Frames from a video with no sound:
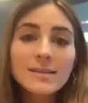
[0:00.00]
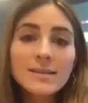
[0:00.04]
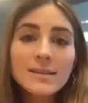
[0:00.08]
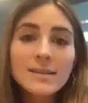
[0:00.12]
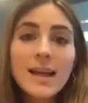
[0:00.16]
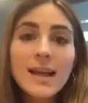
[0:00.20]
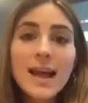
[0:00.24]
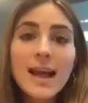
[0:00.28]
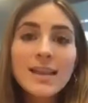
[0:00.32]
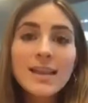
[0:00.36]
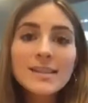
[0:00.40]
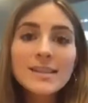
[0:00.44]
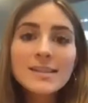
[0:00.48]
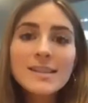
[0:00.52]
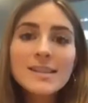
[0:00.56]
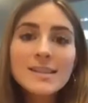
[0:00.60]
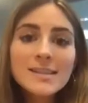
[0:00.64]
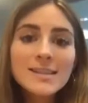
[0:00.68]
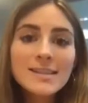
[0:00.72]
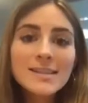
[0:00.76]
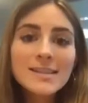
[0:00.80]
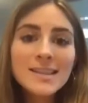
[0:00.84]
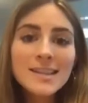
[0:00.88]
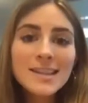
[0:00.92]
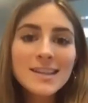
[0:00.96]
Yeah. This
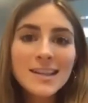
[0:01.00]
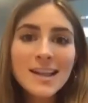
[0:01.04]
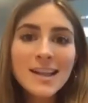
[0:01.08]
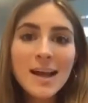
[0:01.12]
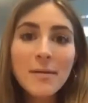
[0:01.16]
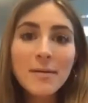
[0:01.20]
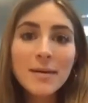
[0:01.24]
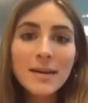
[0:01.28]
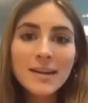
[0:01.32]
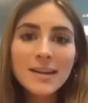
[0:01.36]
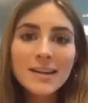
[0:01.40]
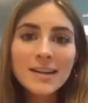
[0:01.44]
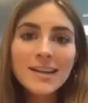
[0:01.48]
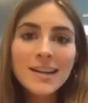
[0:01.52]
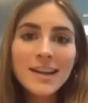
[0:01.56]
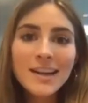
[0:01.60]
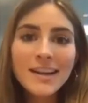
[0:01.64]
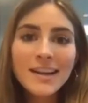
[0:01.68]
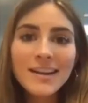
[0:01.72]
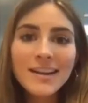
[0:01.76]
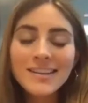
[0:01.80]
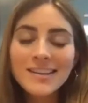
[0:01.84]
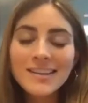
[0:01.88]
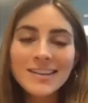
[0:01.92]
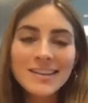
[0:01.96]

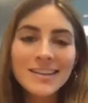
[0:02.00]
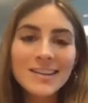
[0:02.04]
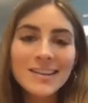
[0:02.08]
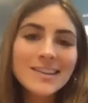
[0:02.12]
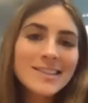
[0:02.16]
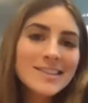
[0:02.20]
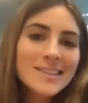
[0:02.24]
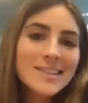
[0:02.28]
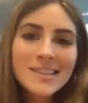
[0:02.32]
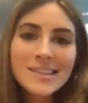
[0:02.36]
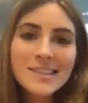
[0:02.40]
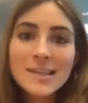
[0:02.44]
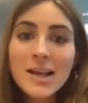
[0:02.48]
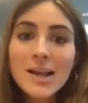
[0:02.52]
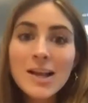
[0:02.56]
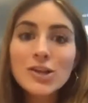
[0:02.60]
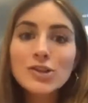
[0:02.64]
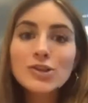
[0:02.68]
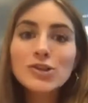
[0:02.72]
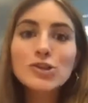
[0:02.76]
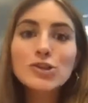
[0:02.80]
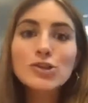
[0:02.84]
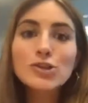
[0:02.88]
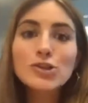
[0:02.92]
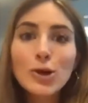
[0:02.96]
is
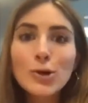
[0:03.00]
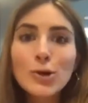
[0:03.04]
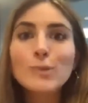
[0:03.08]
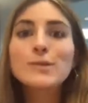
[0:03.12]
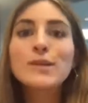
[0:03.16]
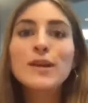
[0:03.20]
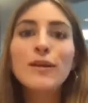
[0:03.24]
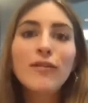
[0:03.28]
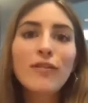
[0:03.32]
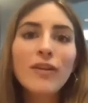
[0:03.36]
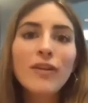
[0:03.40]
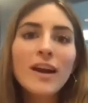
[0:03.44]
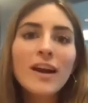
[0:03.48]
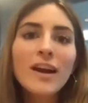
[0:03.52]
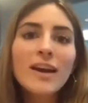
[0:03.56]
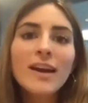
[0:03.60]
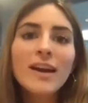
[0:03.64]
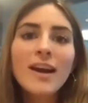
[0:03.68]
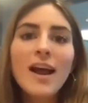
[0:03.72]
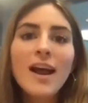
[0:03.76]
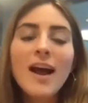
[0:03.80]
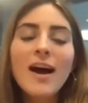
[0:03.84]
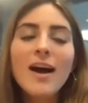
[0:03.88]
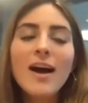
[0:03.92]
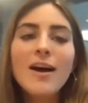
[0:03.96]
so different.
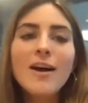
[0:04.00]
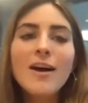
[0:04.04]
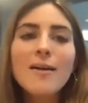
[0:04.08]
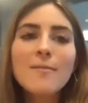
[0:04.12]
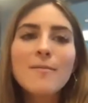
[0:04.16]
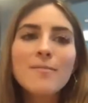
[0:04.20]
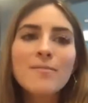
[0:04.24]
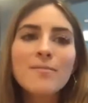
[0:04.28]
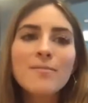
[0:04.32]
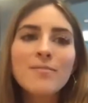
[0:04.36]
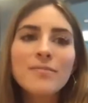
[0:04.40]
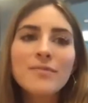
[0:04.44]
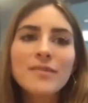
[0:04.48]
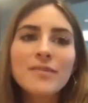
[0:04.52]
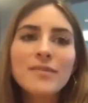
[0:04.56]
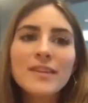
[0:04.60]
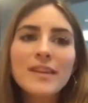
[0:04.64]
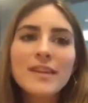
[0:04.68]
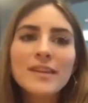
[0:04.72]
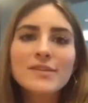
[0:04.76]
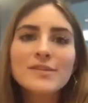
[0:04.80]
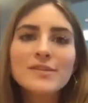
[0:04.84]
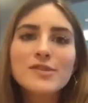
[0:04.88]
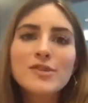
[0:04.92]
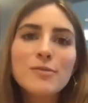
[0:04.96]

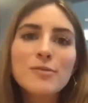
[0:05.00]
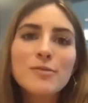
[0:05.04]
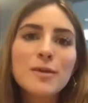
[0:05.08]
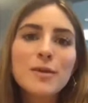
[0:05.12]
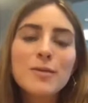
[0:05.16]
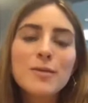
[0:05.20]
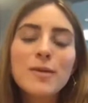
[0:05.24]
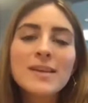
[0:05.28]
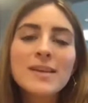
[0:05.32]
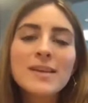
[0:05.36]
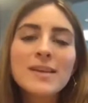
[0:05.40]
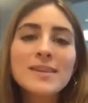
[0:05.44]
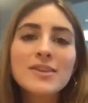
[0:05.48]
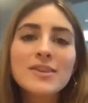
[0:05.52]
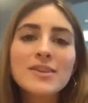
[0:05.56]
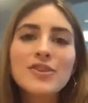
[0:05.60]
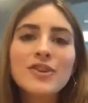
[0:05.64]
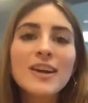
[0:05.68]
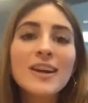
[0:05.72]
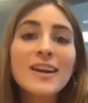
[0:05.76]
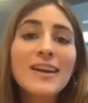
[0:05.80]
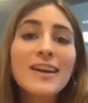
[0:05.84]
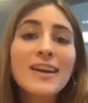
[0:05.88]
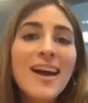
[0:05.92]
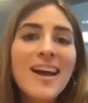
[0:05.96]
In so many ways,
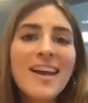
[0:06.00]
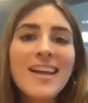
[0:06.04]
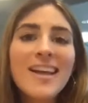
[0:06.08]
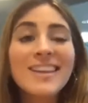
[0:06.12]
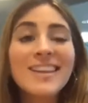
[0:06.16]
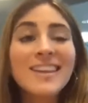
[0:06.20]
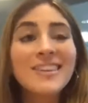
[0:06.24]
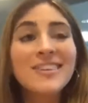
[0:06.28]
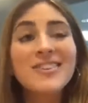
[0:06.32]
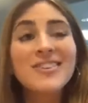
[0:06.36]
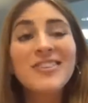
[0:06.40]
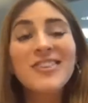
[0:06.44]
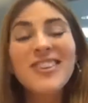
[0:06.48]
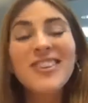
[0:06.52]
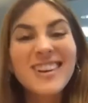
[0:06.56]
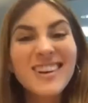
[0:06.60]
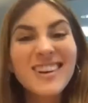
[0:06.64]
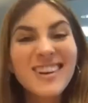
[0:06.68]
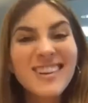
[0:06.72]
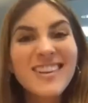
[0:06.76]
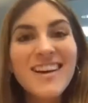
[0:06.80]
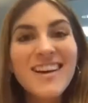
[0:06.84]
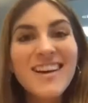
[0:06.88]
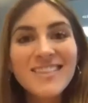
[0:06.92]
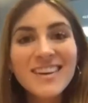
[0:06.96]
and I think you're all
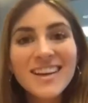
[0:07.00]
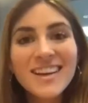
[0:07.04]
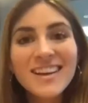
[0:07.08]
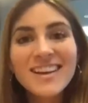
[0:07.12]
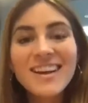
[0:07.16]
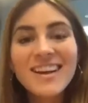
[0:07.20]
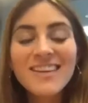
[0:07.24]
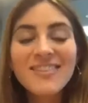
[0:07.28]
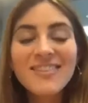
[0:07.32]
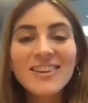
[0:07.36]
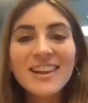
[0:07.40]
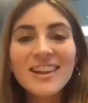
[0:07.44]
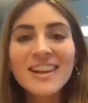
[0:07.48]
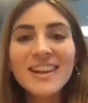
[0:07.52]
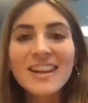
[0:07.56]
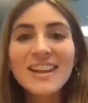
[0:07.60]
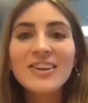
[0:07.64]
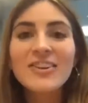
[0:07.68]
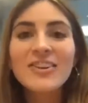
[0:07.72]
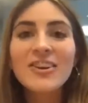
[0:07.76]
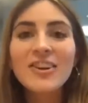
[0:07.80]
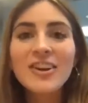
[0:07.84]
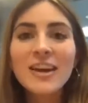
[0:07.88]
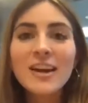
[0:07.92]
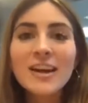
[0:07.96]
gonna love it. I really think
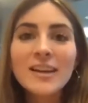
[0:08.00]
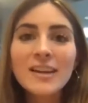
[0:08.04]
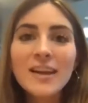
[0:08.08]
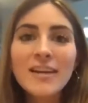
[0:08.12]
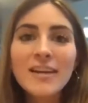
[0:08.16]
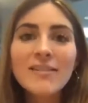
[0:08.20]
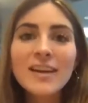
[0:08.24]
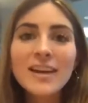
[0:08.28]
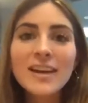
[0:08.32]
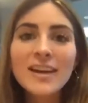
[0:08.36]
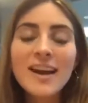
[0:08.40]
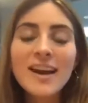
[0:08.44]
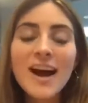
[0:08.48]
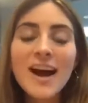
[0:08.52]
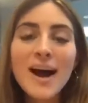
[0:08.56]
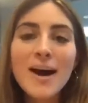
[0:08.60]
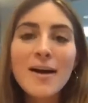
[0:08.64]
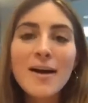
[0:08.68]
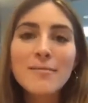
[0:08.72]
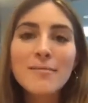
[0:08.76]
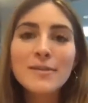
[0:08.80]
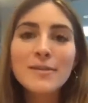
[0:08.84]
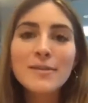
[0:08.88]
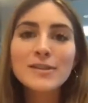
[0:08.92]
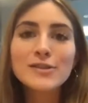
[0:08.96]
you're all gonna love it
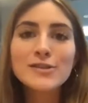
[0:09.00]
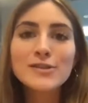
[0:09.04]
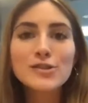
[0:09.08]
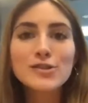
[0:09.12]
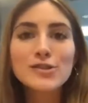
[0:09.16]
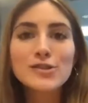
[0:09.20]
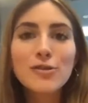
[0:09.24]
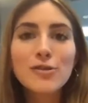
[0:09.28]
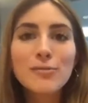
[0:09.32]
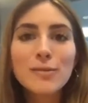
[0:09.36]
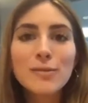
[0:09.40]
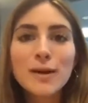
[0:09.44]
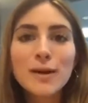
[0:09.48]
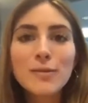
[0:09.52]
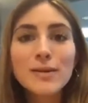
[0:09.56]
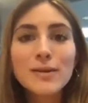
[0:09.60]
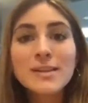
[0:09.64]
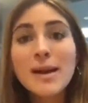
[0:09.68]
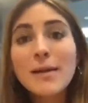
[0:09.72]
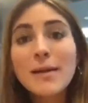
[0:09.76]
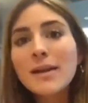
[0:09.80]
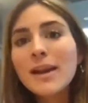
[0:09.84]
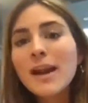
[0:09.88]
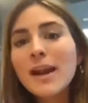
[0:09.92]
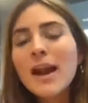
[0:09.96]
in so many ways.
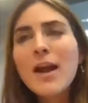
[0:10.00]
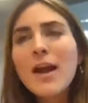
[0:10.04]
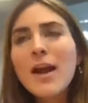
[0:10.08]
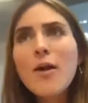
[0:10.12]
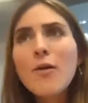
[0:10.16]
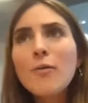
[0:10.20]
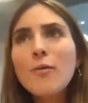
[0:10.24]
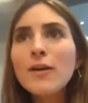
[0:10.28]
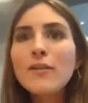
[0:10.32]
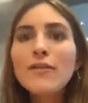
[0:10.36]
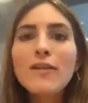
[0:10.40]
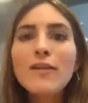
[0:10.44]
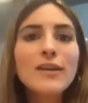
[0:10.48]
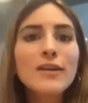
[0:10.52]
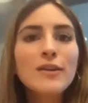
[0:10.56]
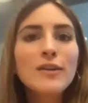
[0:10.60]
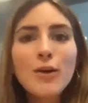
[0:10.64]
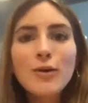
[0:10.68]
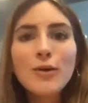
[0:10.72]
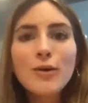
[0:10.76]
I mean, we've had